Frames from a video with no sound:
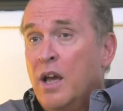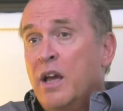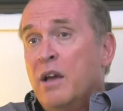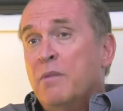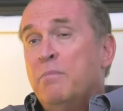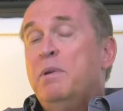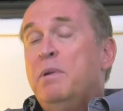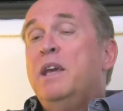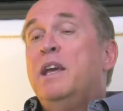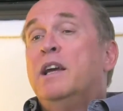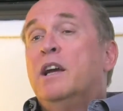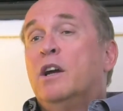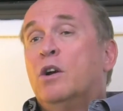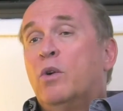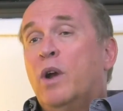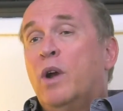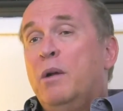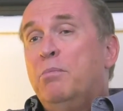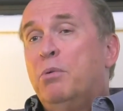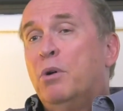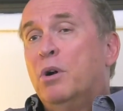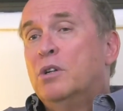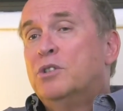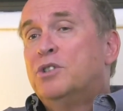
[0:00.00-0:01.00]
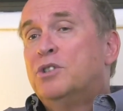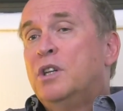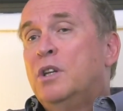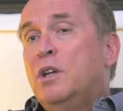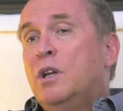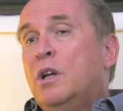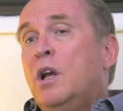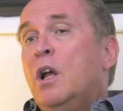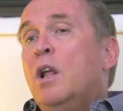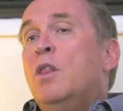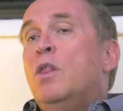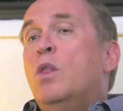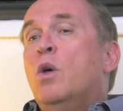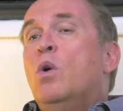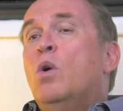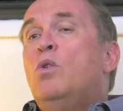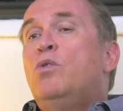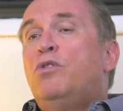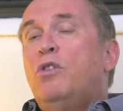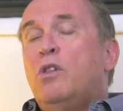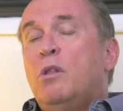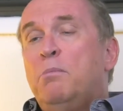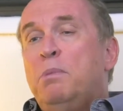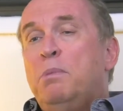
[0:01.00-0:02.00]
being a great person, those
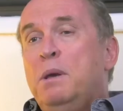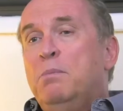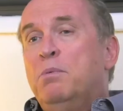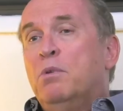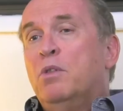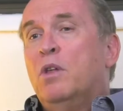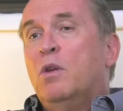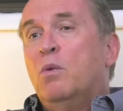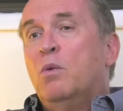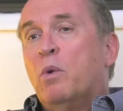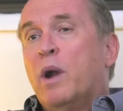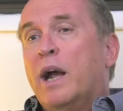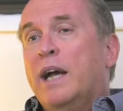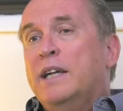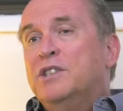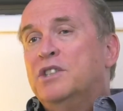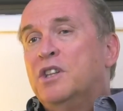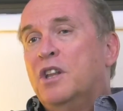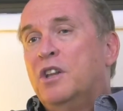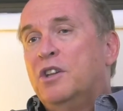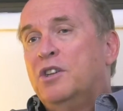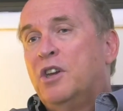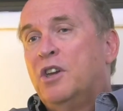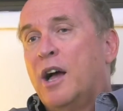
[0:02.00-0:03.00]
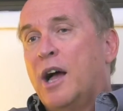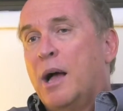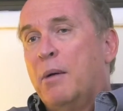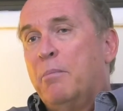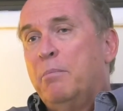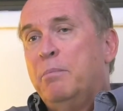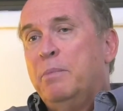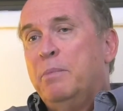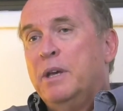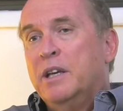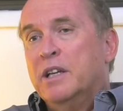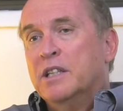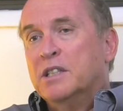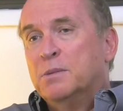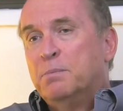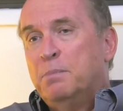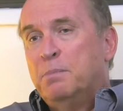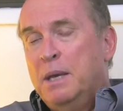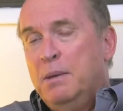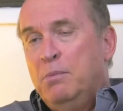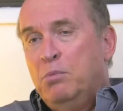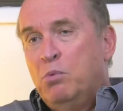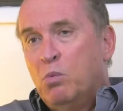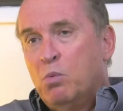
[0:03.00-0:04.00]
are the people that rise to the top, because
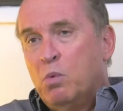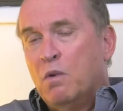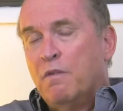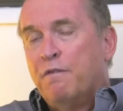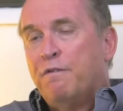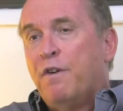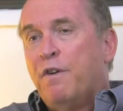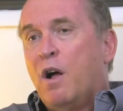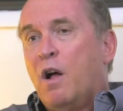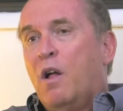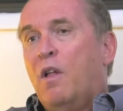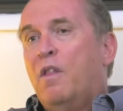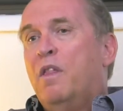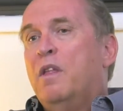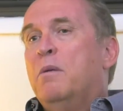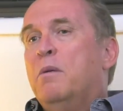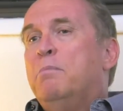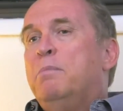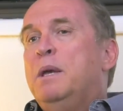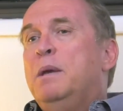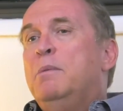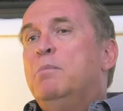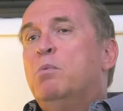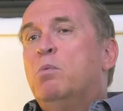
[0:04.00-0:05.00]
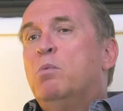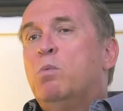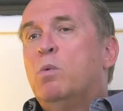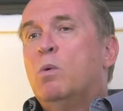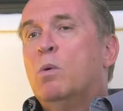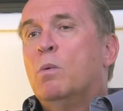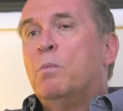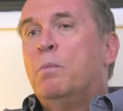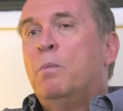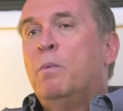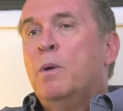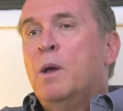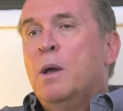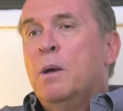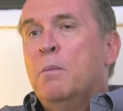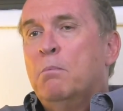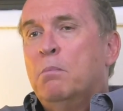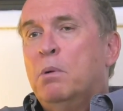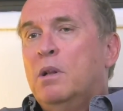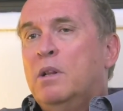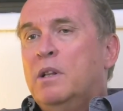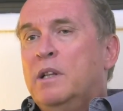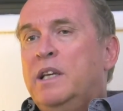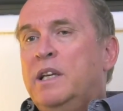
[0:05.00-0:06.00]
people will follow them, people will
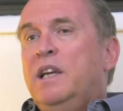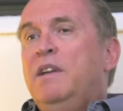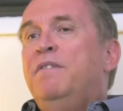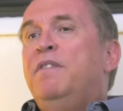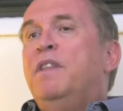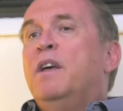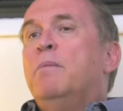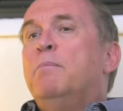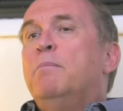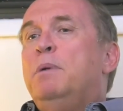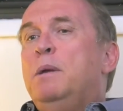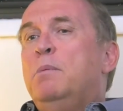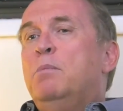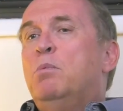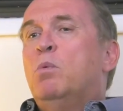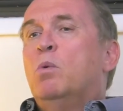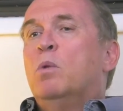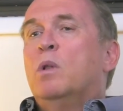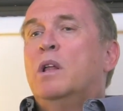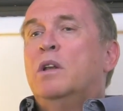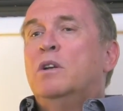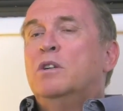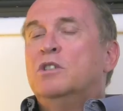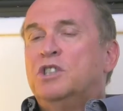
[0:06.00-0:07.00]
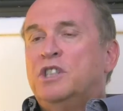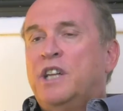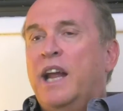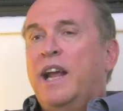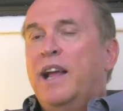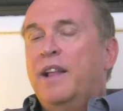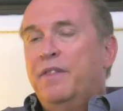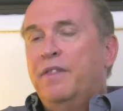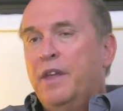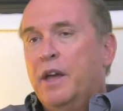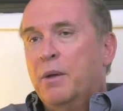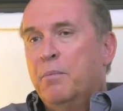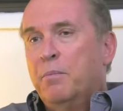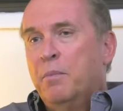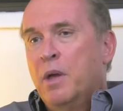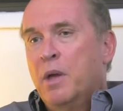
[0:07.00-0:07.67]
believe them, people will understand them,